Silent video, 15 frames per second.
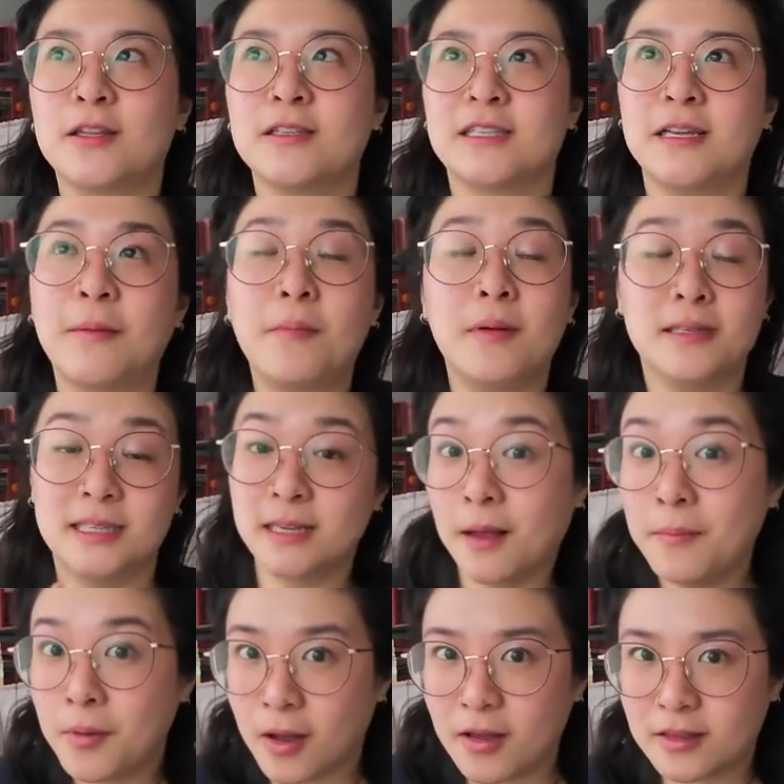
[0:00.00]
some
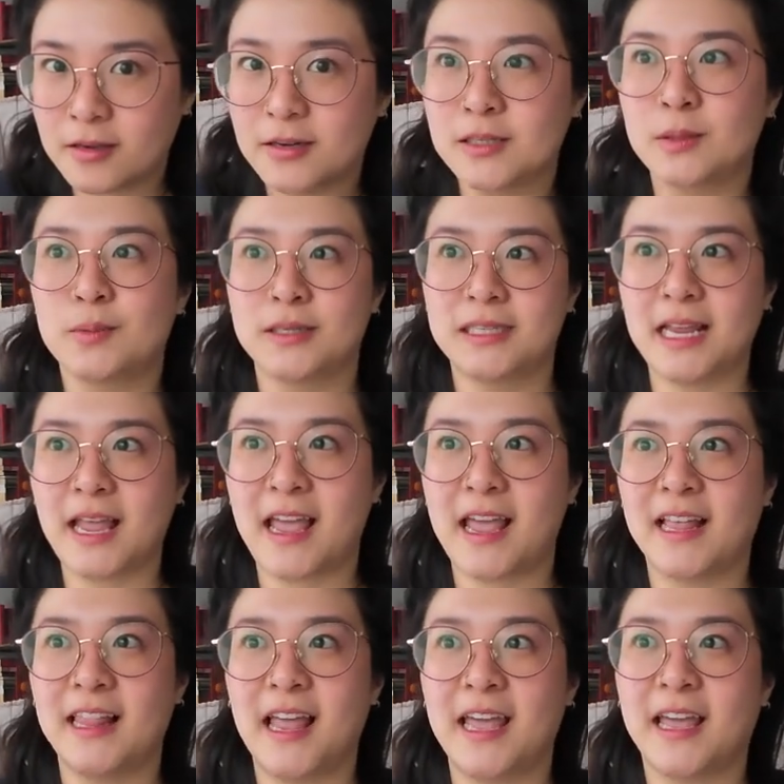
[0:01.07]
some authors were
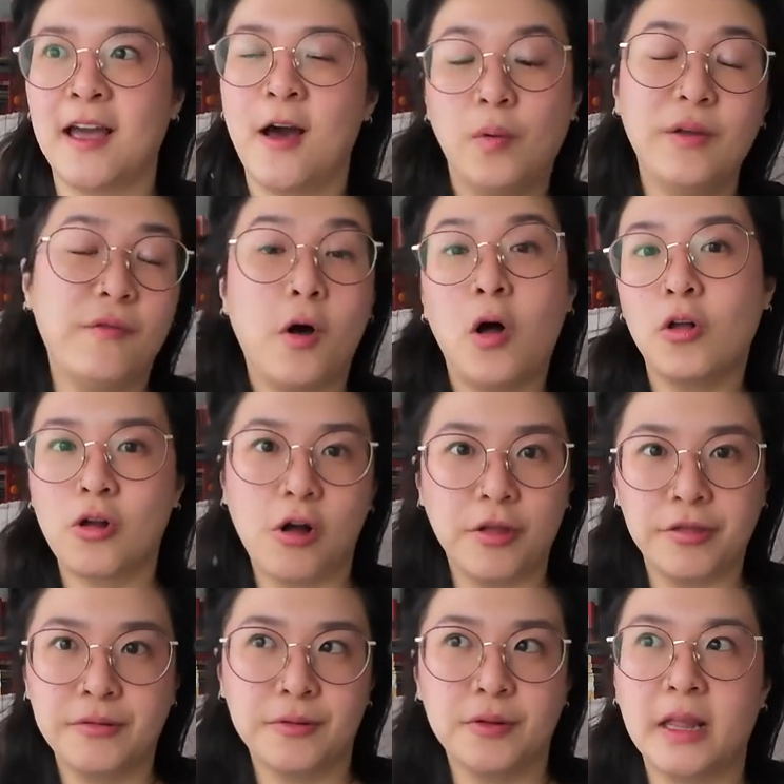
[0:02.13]
saying like we've all
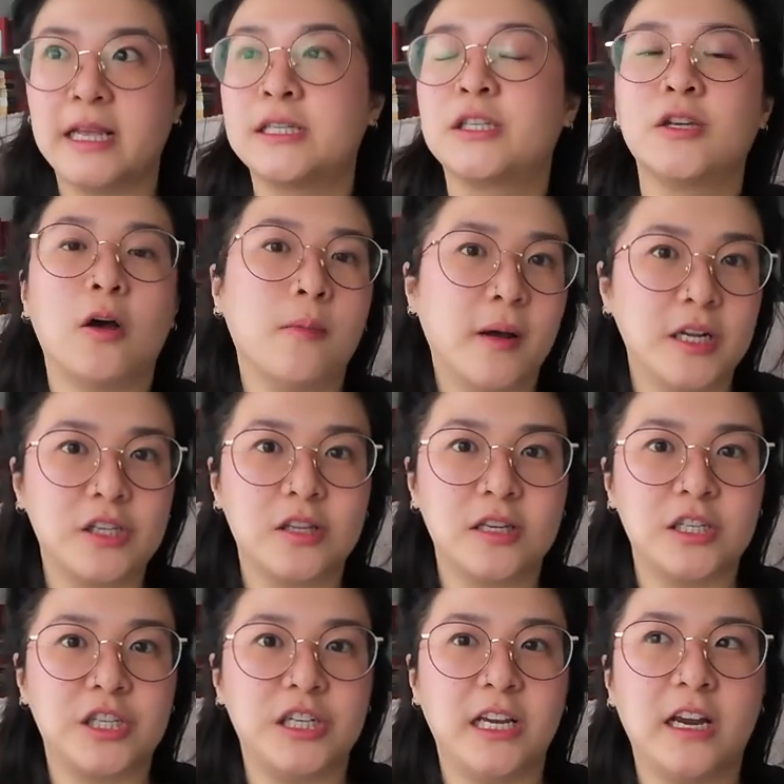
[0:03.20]
gone through like so much
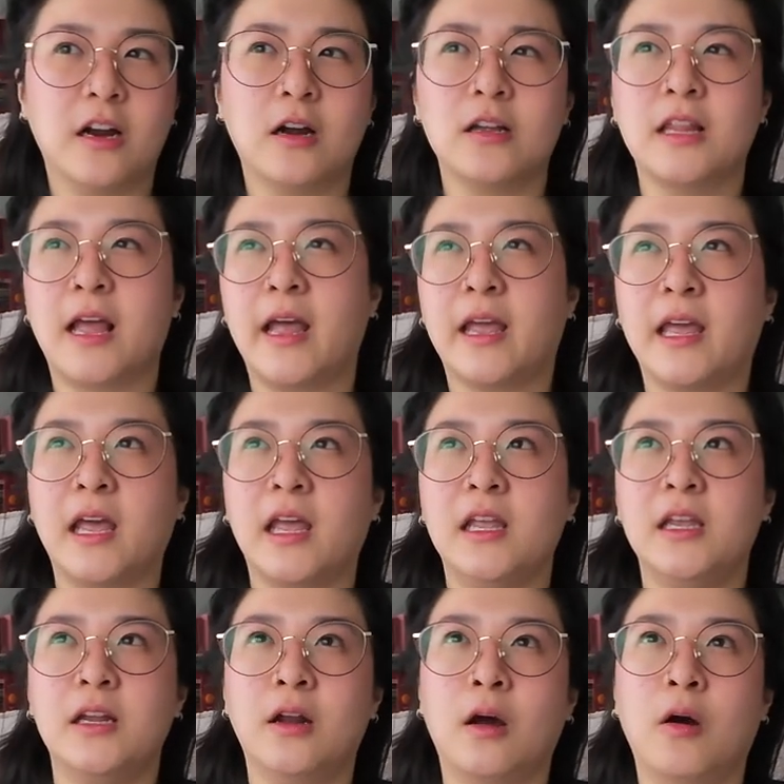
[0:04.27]
this year, like
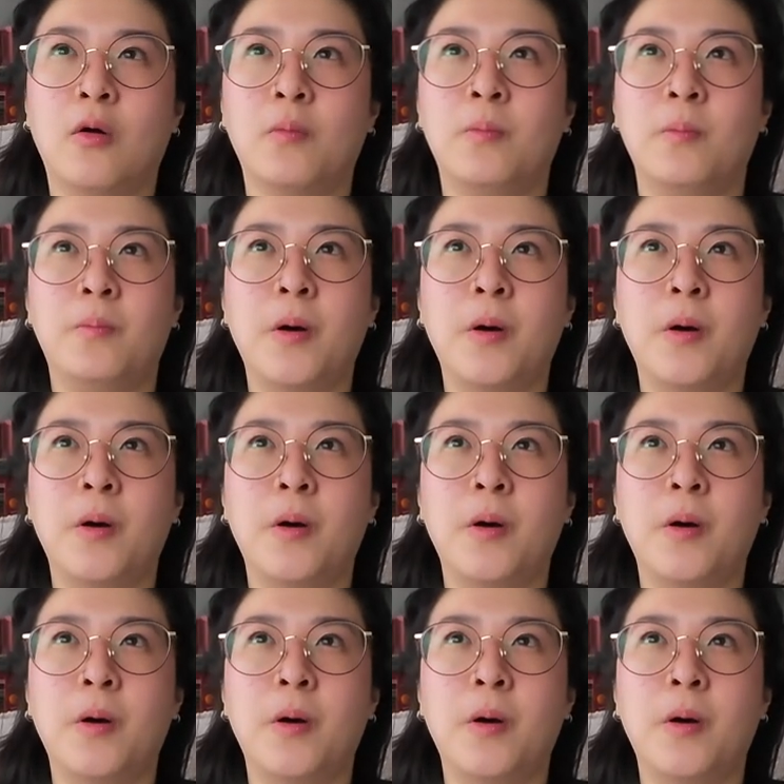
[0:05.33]
you know,